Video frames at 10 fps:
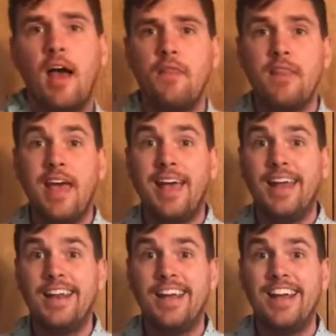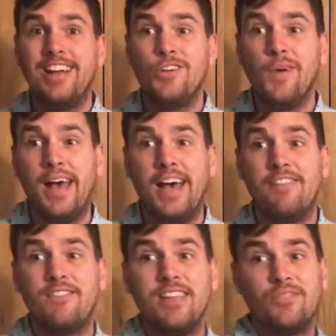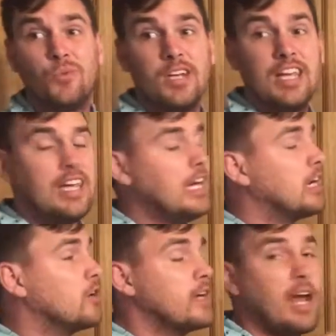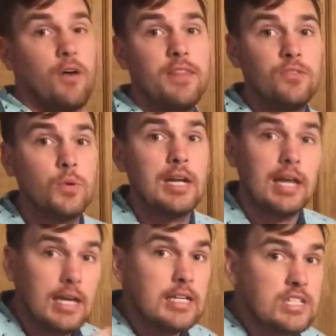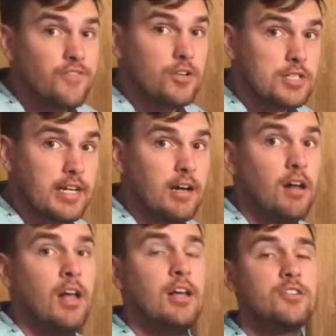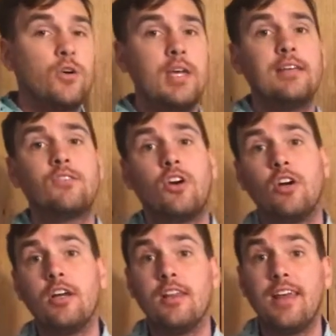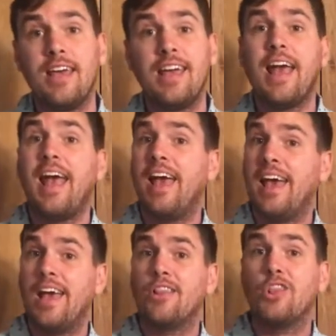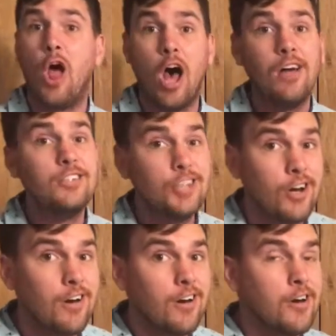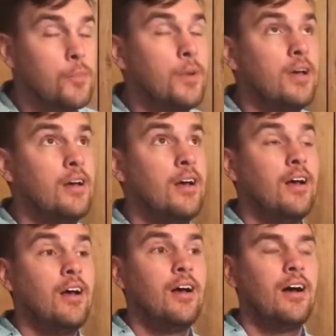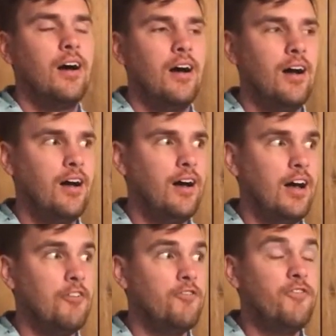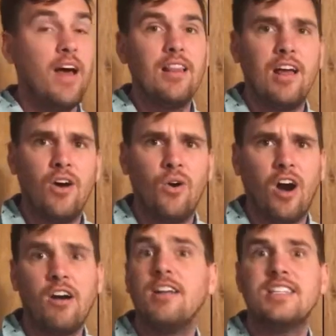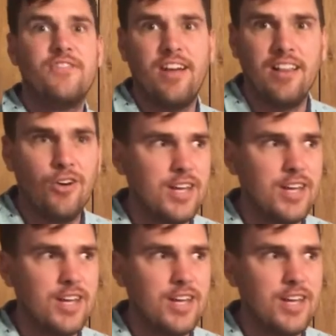And then you have this one here. Now, this one is for sale. So he's currently a long-term artist fellow.